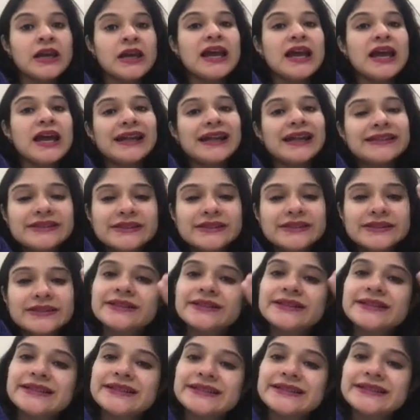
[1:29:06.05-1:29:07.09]
And certain
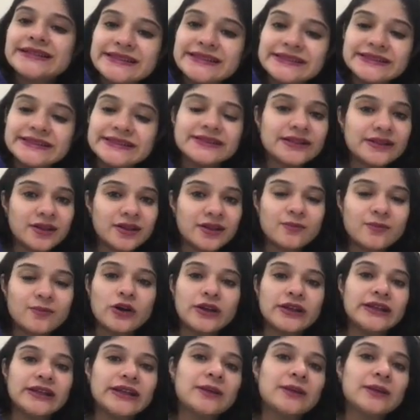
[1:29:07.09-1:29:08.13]
diseases in our body
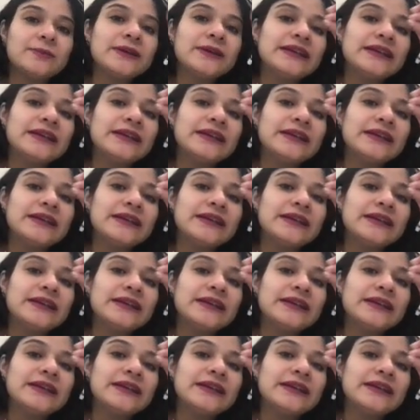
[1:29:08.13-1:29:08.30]
can be